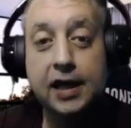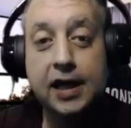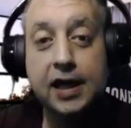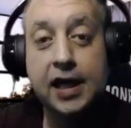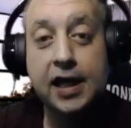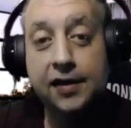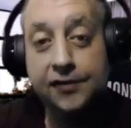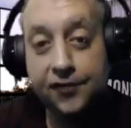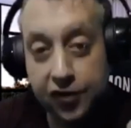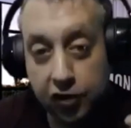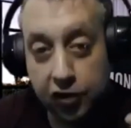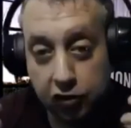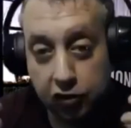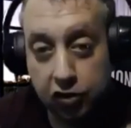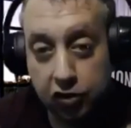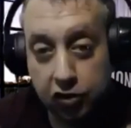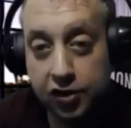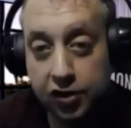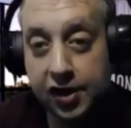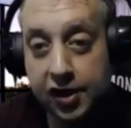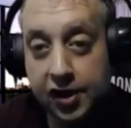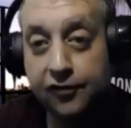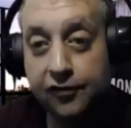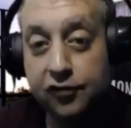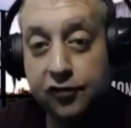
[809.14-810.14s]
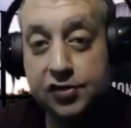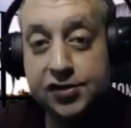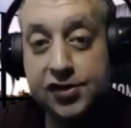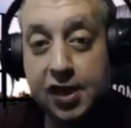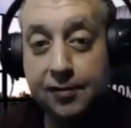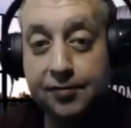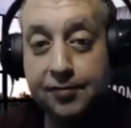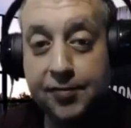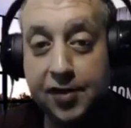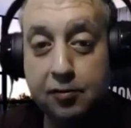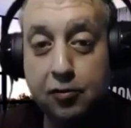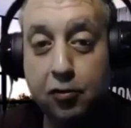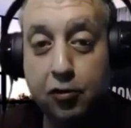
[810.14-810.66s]
If you're looking for
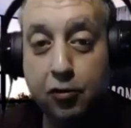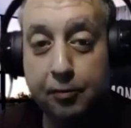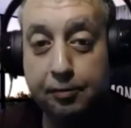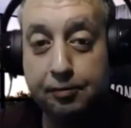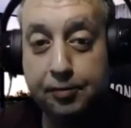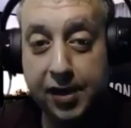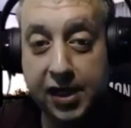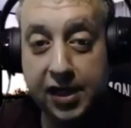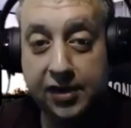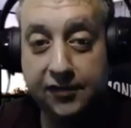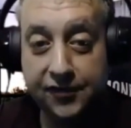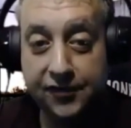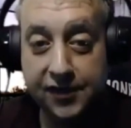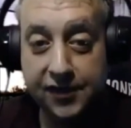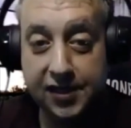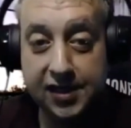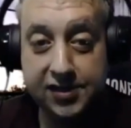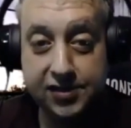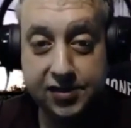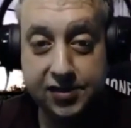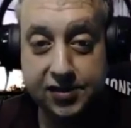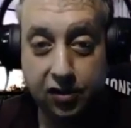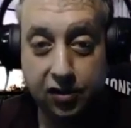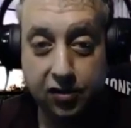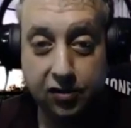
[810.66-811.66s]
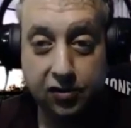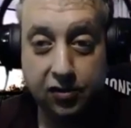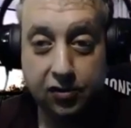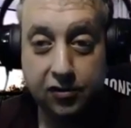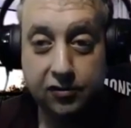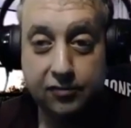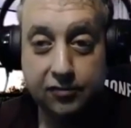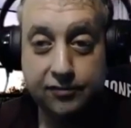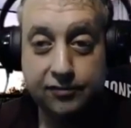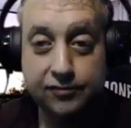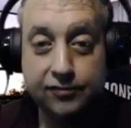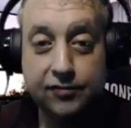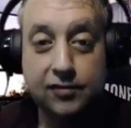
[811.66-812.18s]
something more beefy, sir,
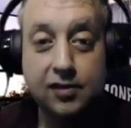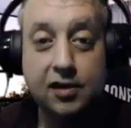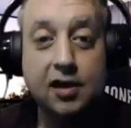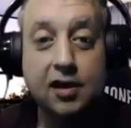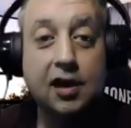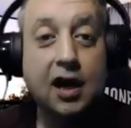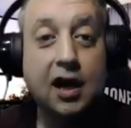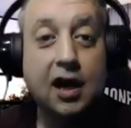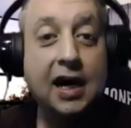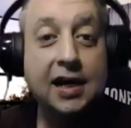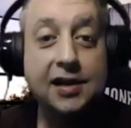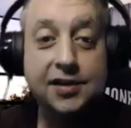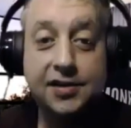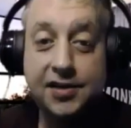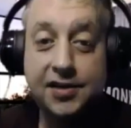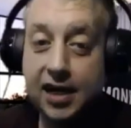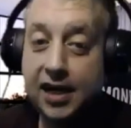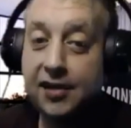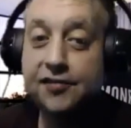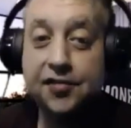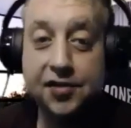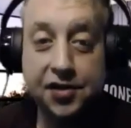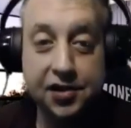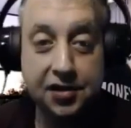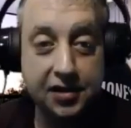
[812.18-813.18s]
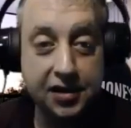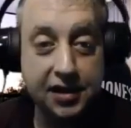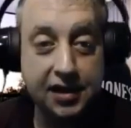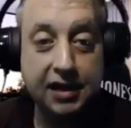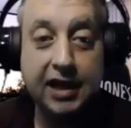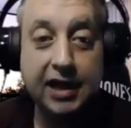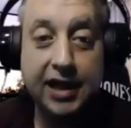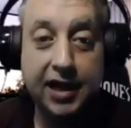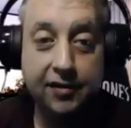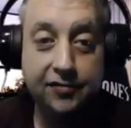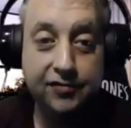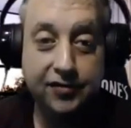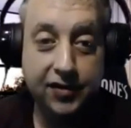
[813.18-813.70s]
I definitely
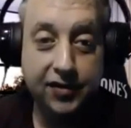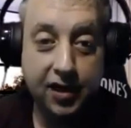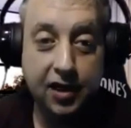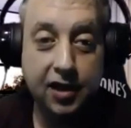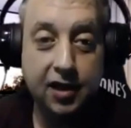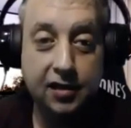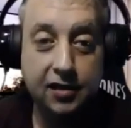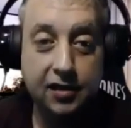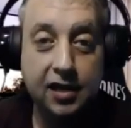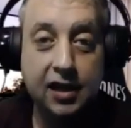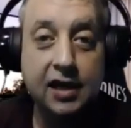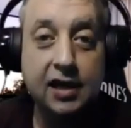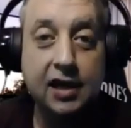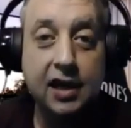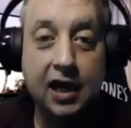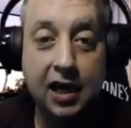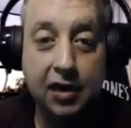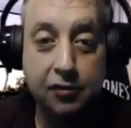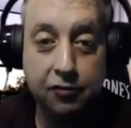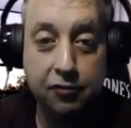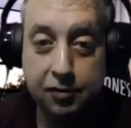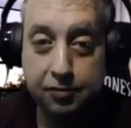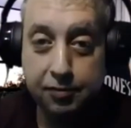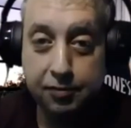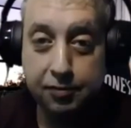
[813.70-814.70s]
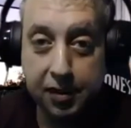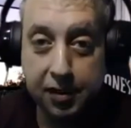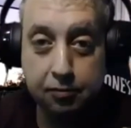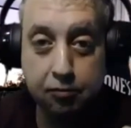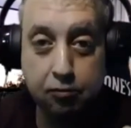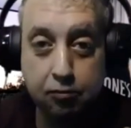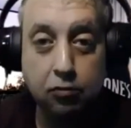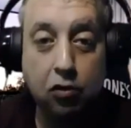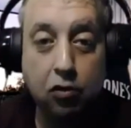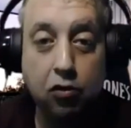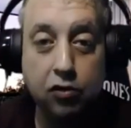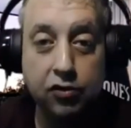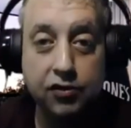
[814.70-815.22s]
have that, and I would be
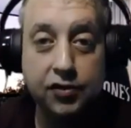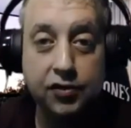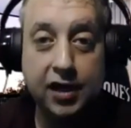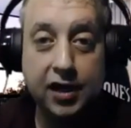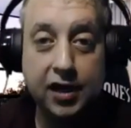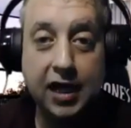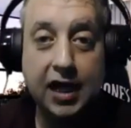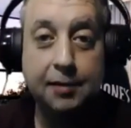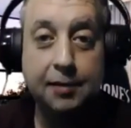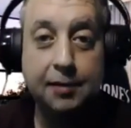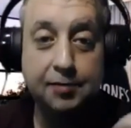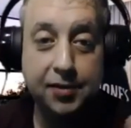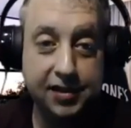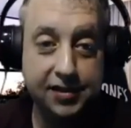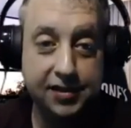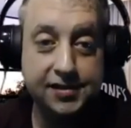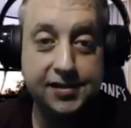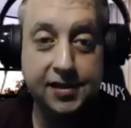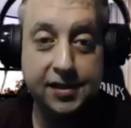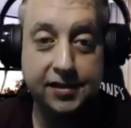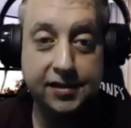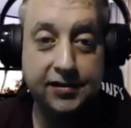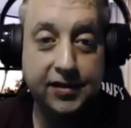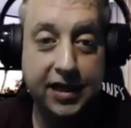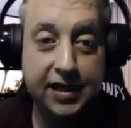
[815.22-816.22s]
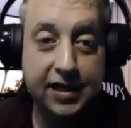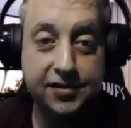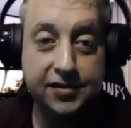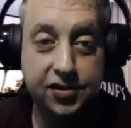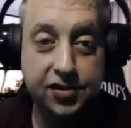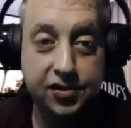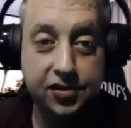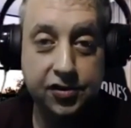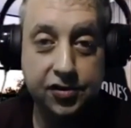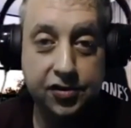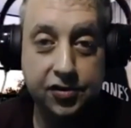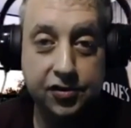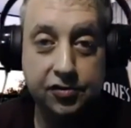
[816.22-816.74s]
more than happy to send that to
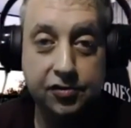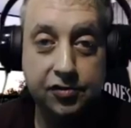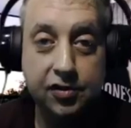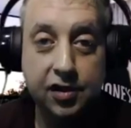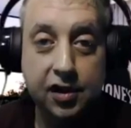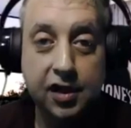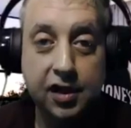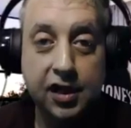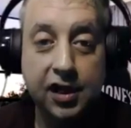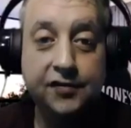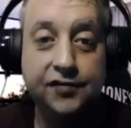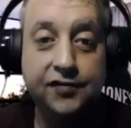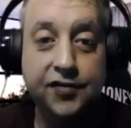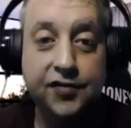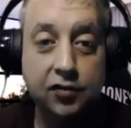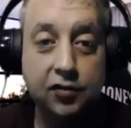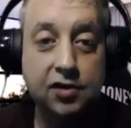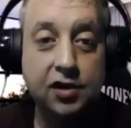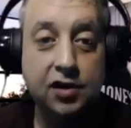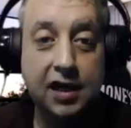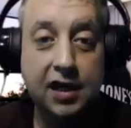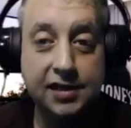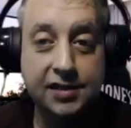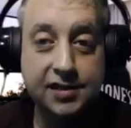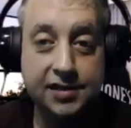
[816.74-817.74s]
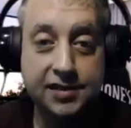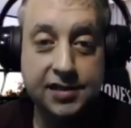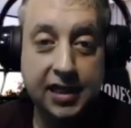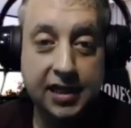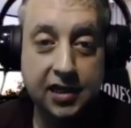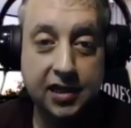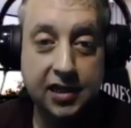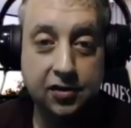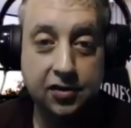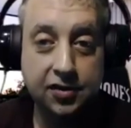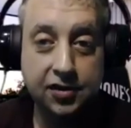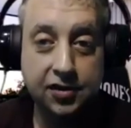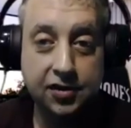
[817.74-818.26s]
you if you would like to take
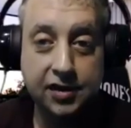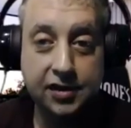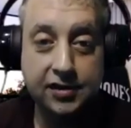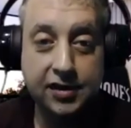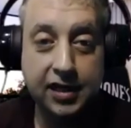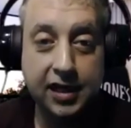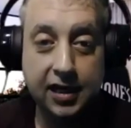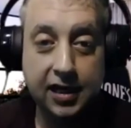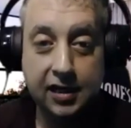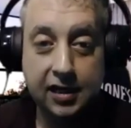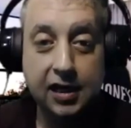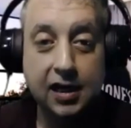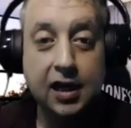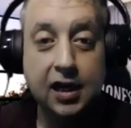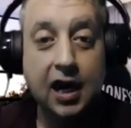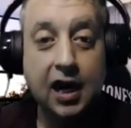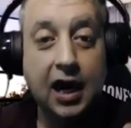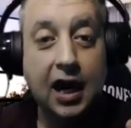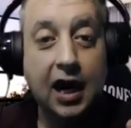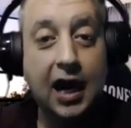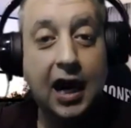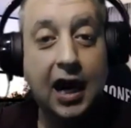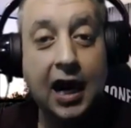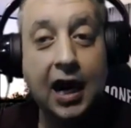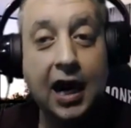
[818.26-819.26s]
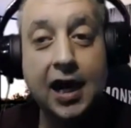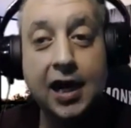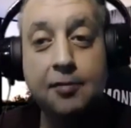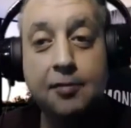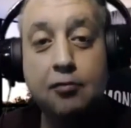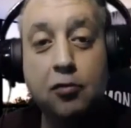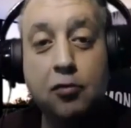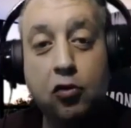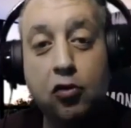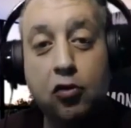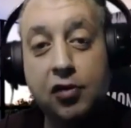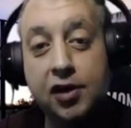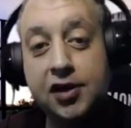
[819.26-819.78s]
a look at that. I am
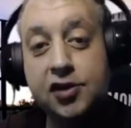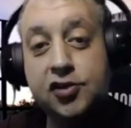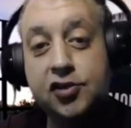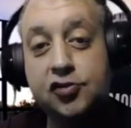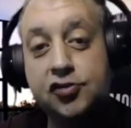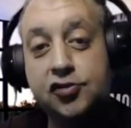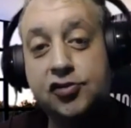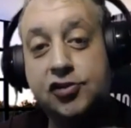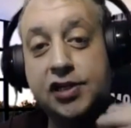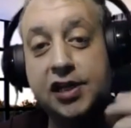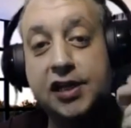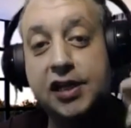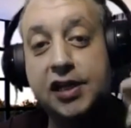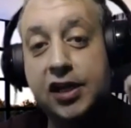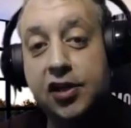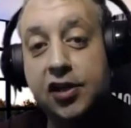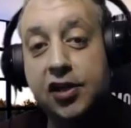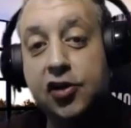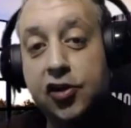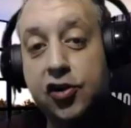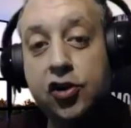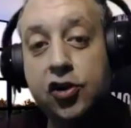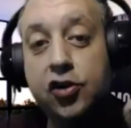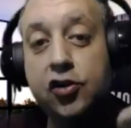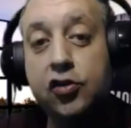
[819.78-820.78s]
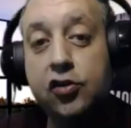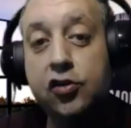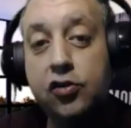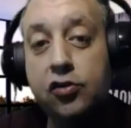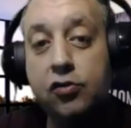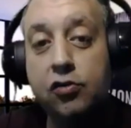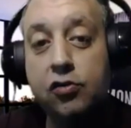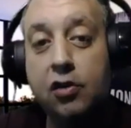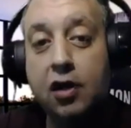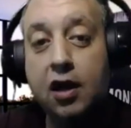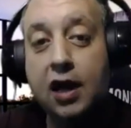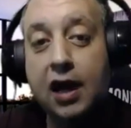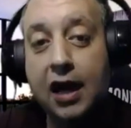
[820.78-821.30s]
more interested in
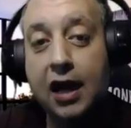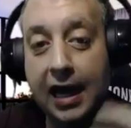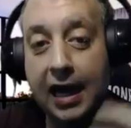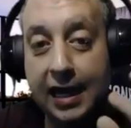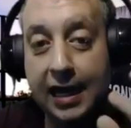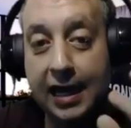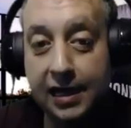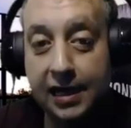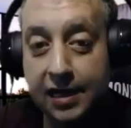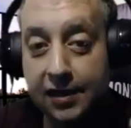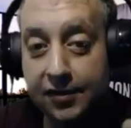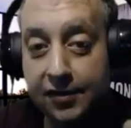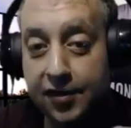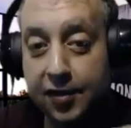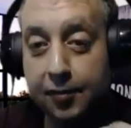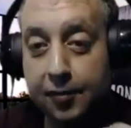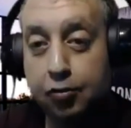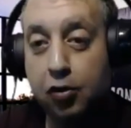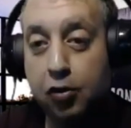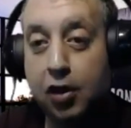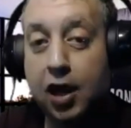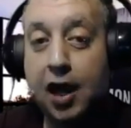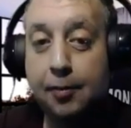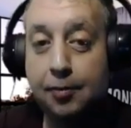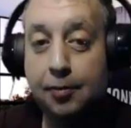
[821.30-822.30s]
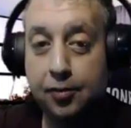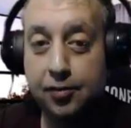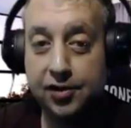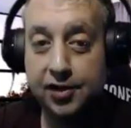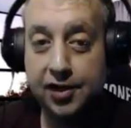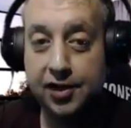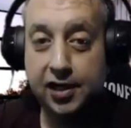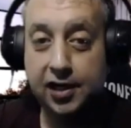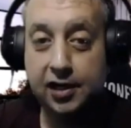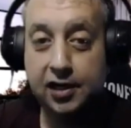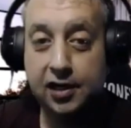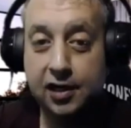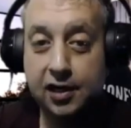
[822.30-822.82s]
you and in the
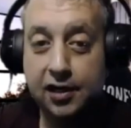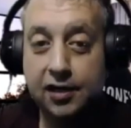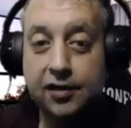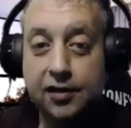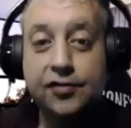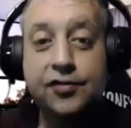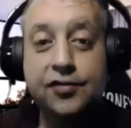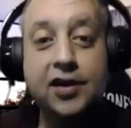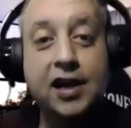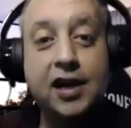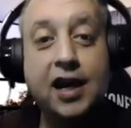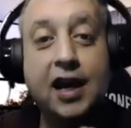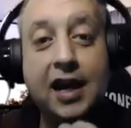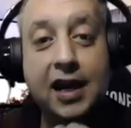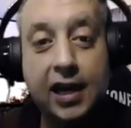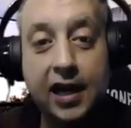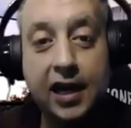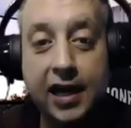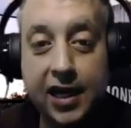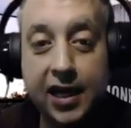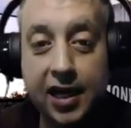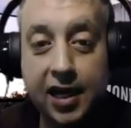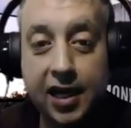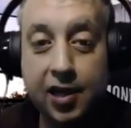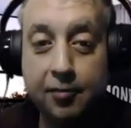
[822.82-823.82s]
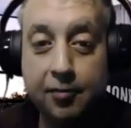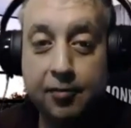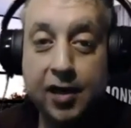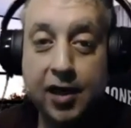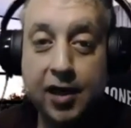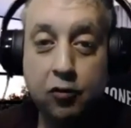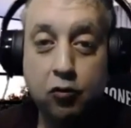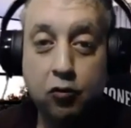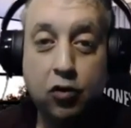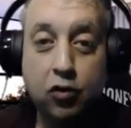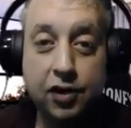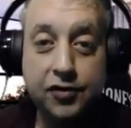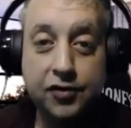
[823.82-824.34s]
property than I am
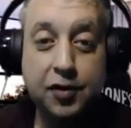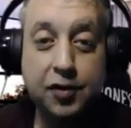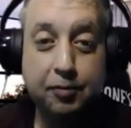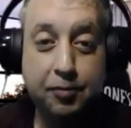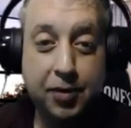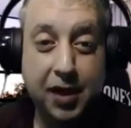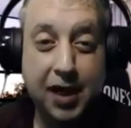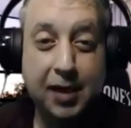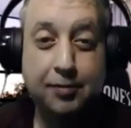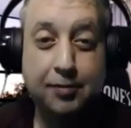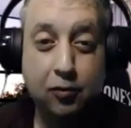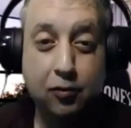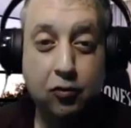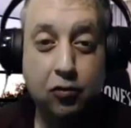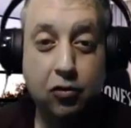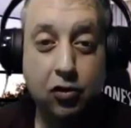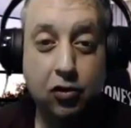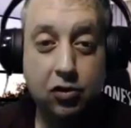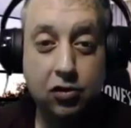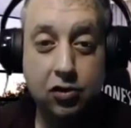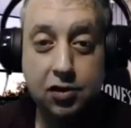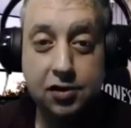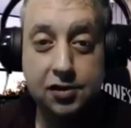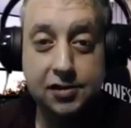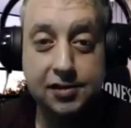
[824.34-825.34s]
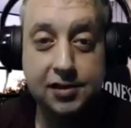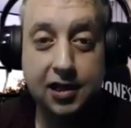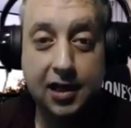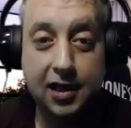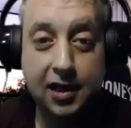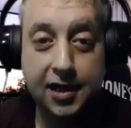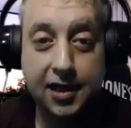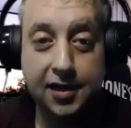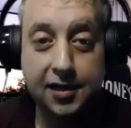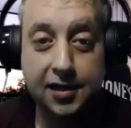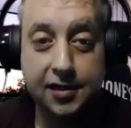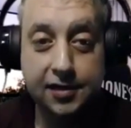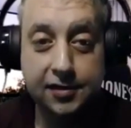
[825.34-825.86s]
in what the paperwork looks like.